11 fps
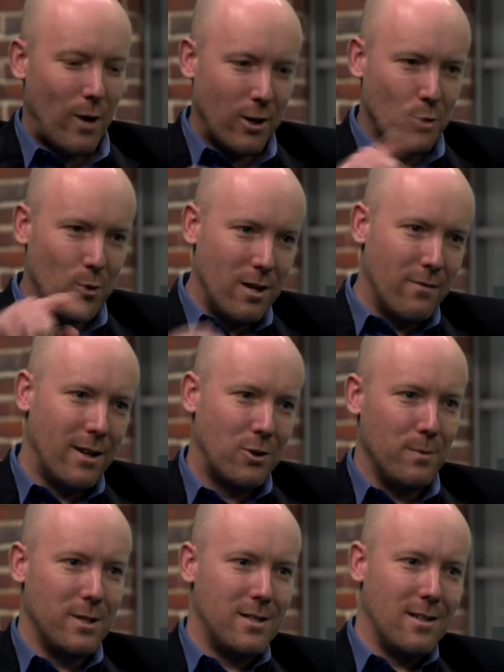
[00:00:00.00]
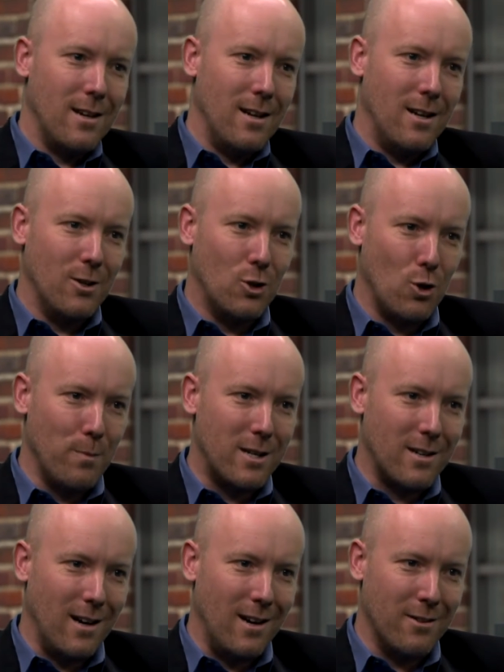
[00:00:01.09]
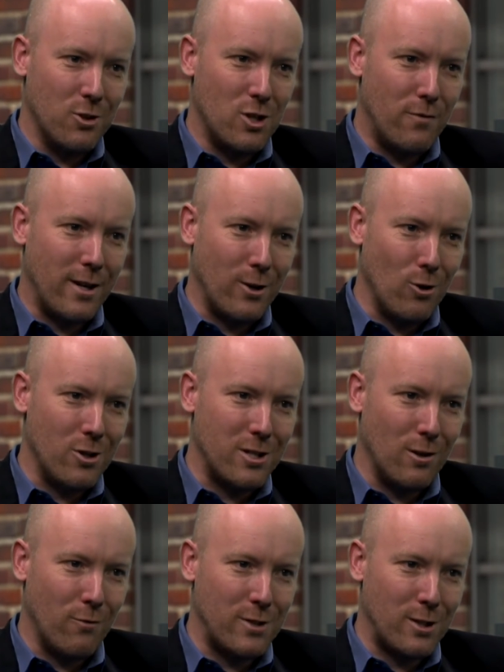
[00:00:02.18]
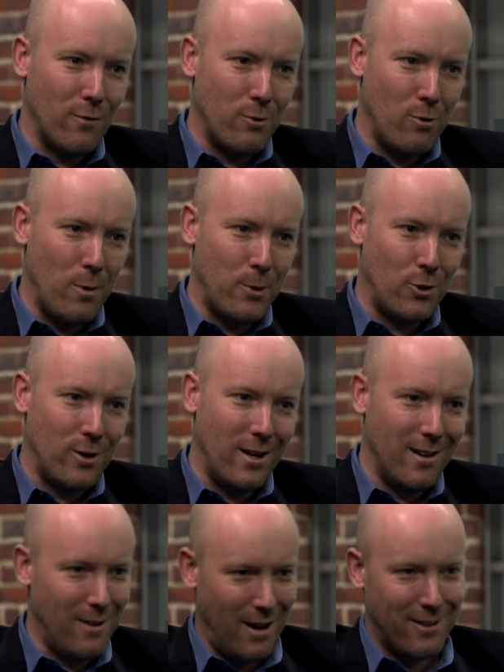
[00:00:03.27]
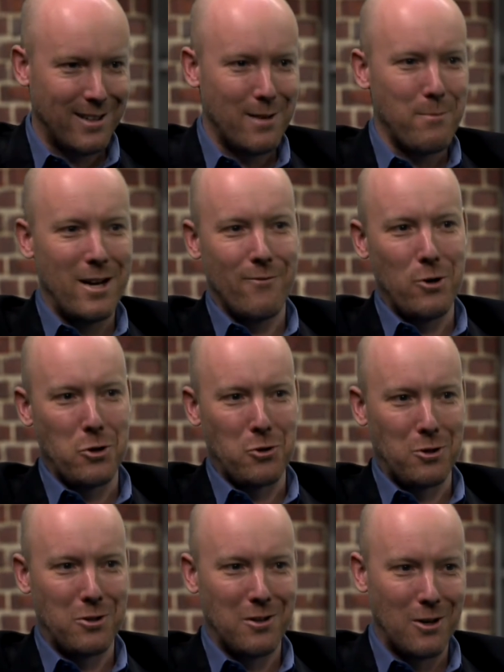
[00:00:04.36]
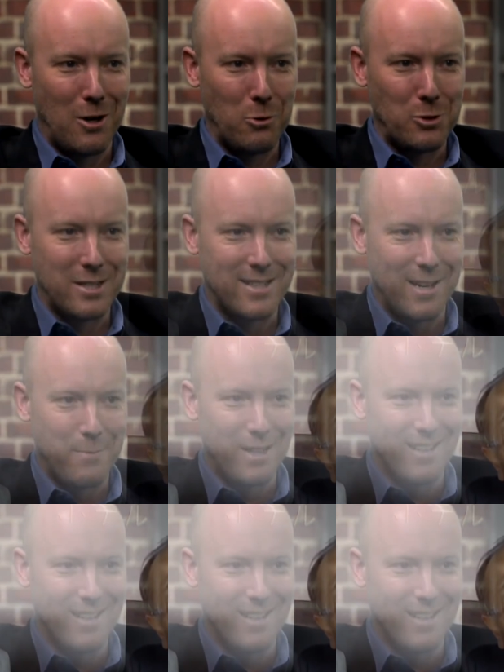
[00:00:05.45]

don't we leave that to Mr. Tomita, the Chief Technology Officer of the Robot Hotel. I think he made a very good closing statement.